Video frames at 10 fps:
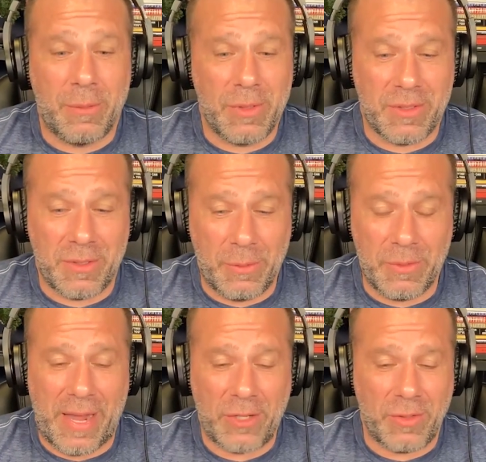It was it
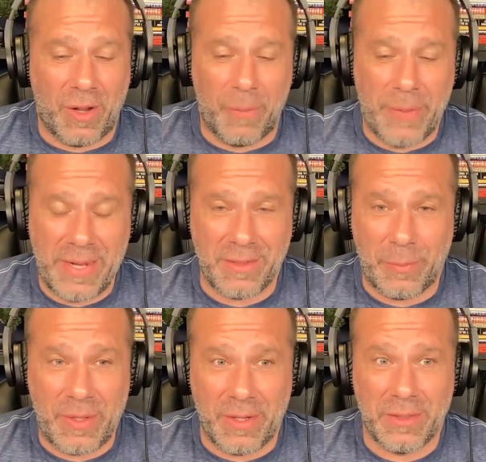was actually
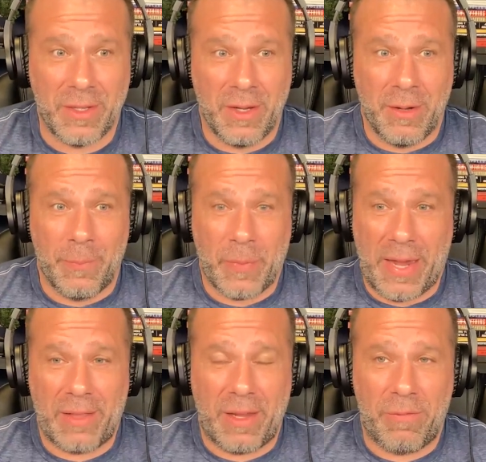amazing because
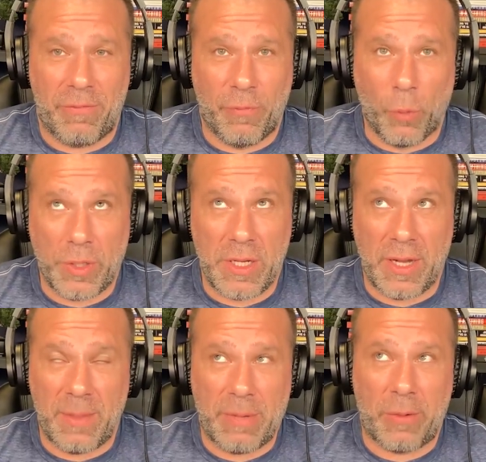I had like
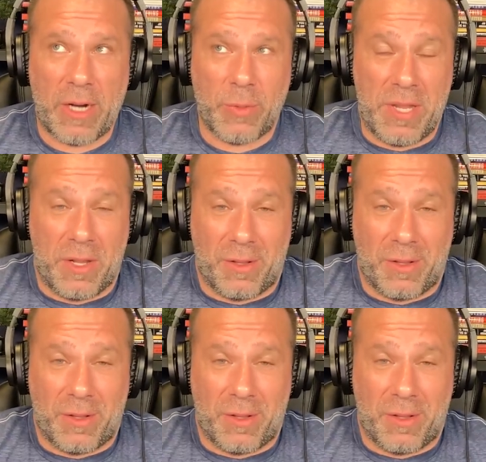40, I think my graduating